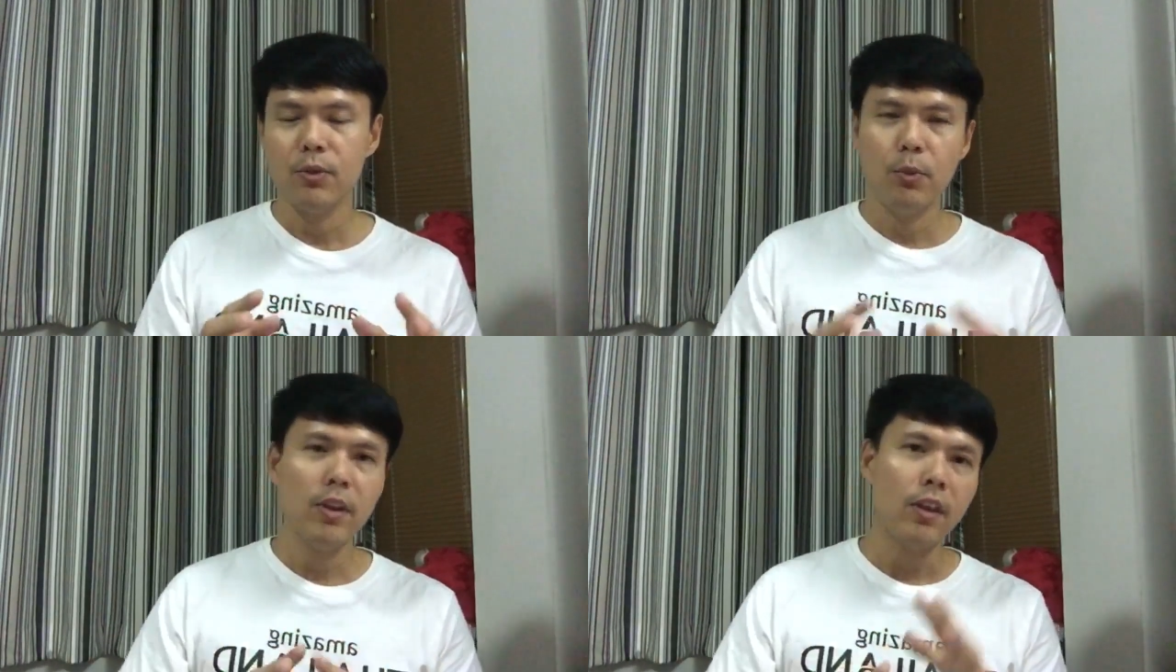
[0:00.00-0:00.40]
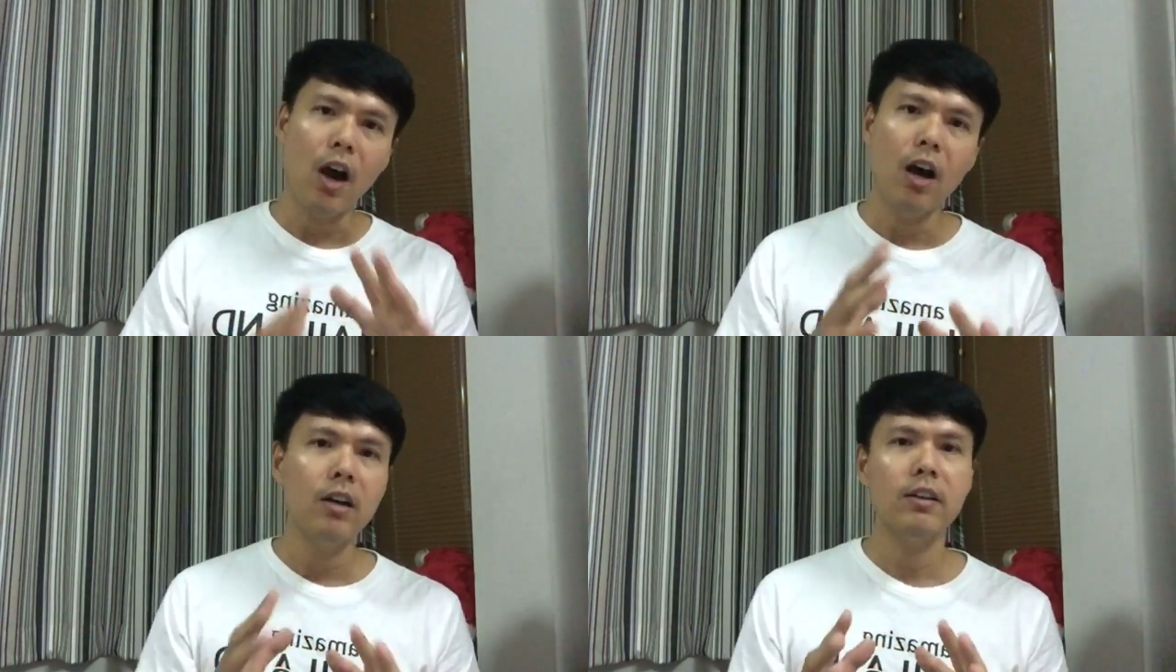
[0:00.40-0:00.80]
us
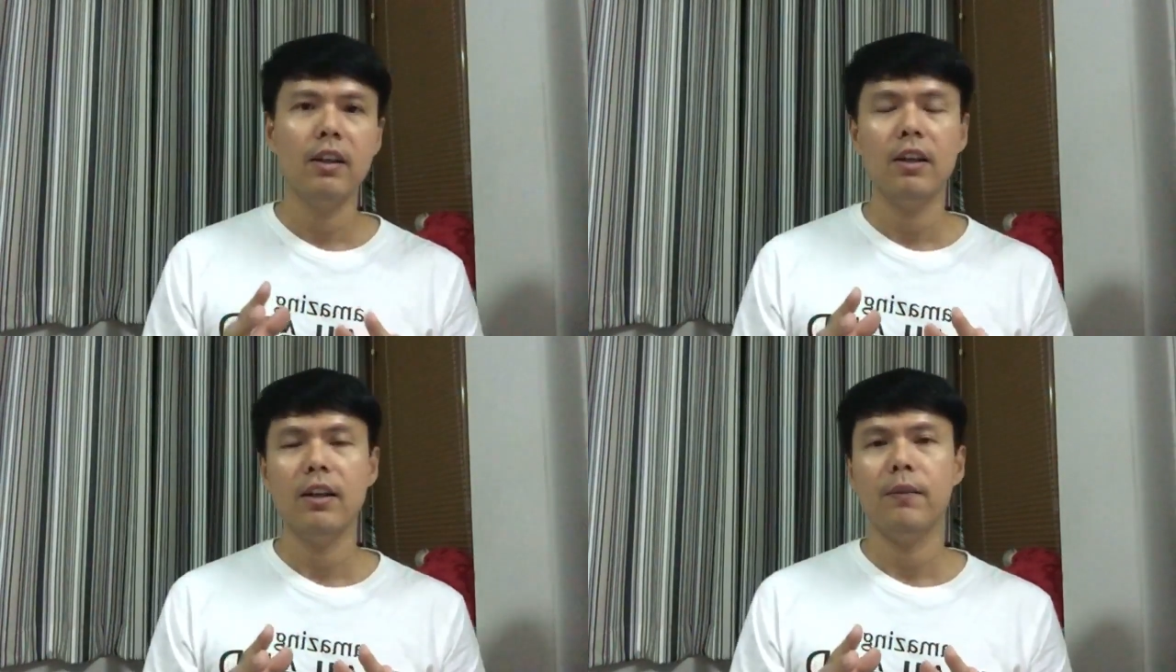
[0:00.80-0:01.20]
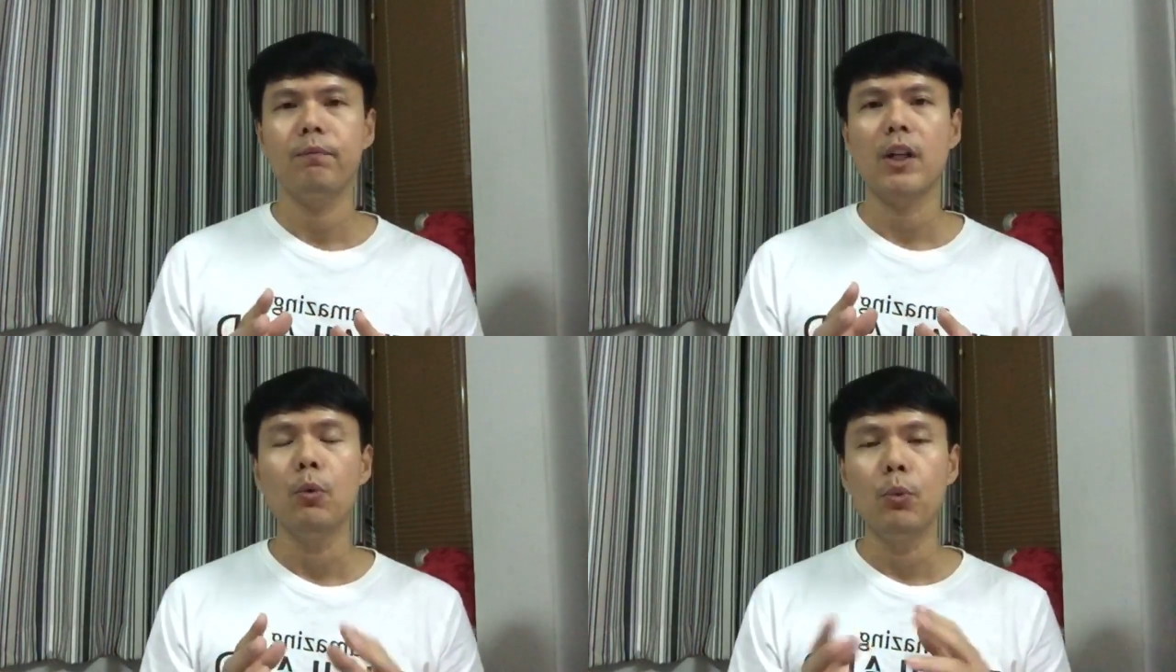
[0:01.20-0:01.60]
with all
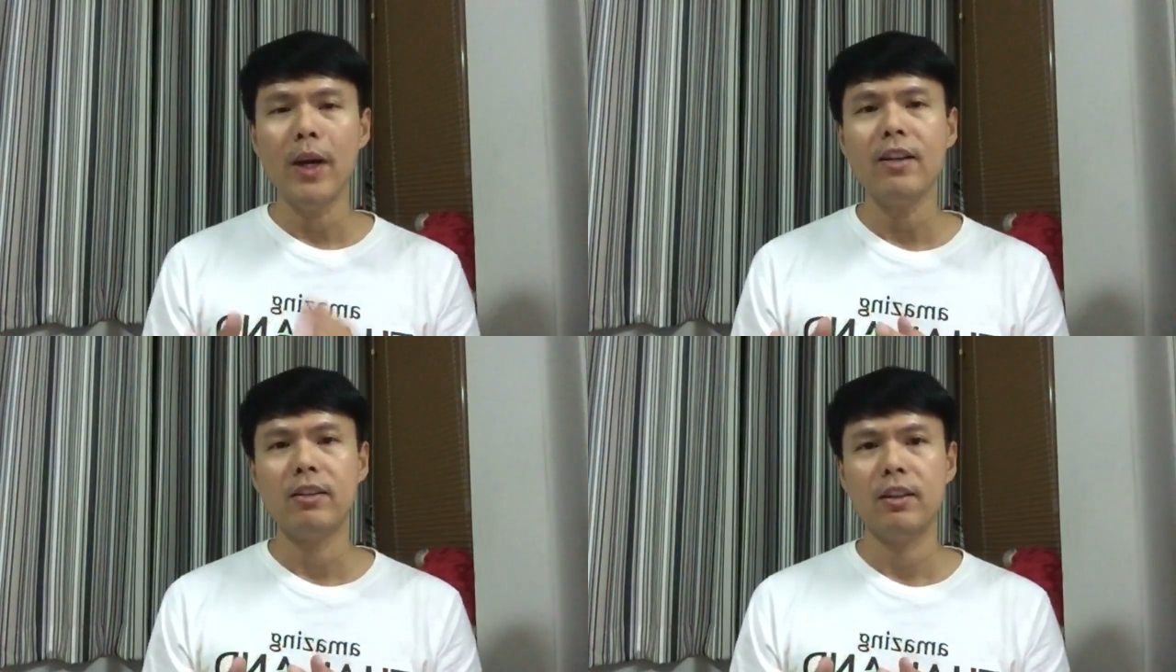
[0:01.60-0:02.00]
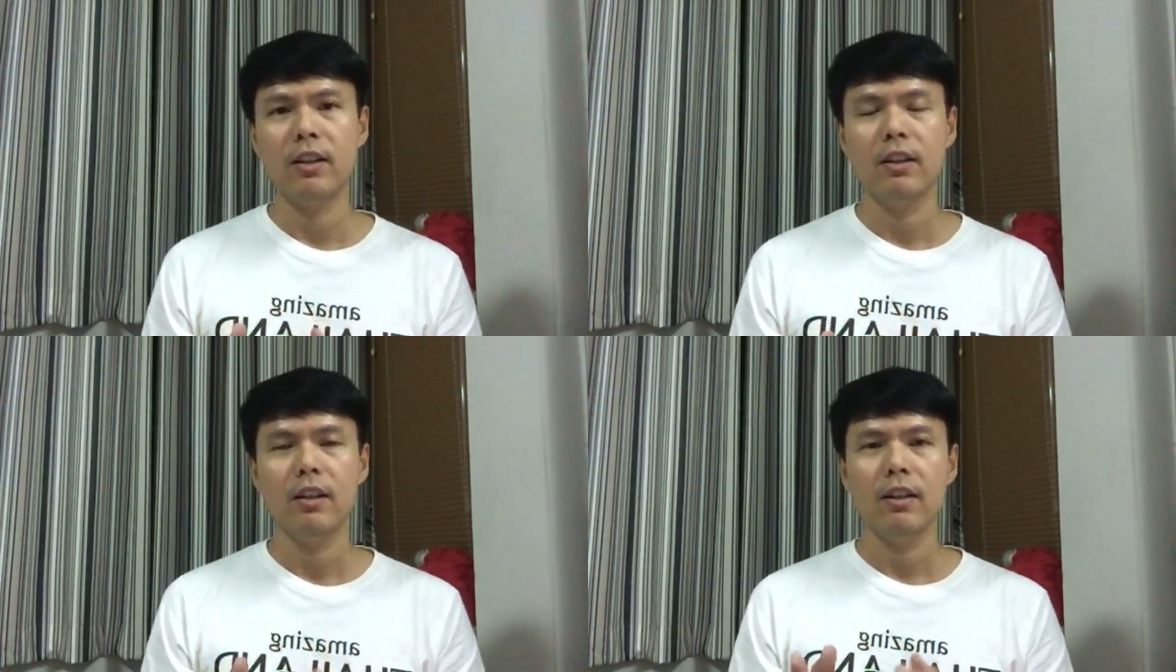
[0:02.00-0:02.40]
the
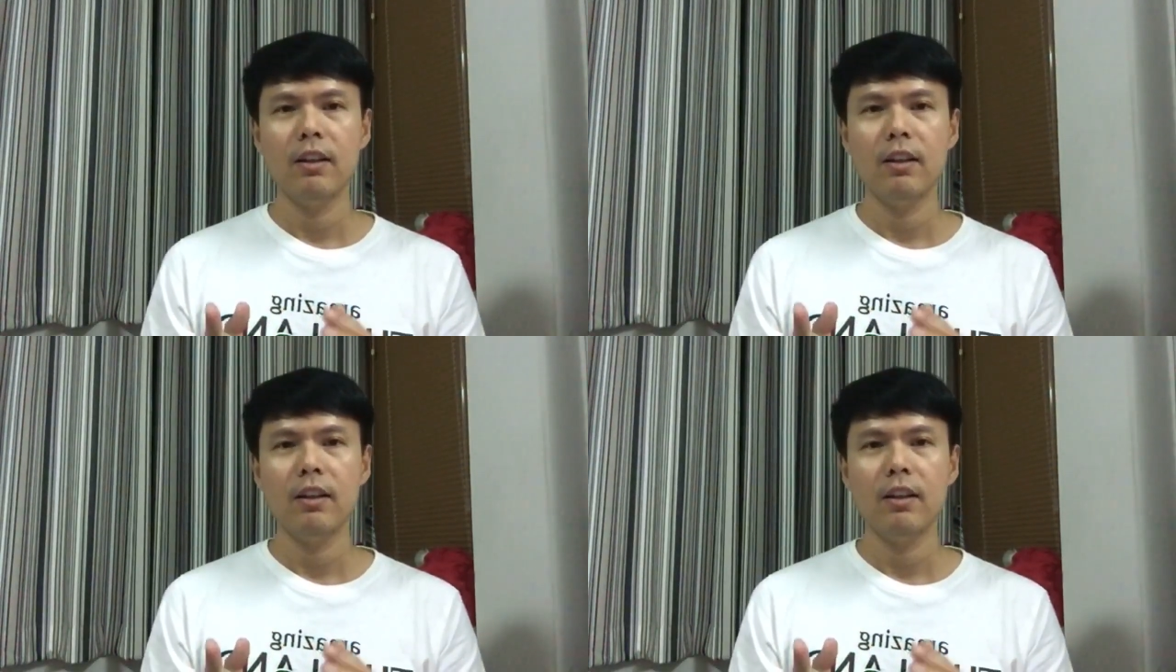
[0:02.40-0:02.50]
risk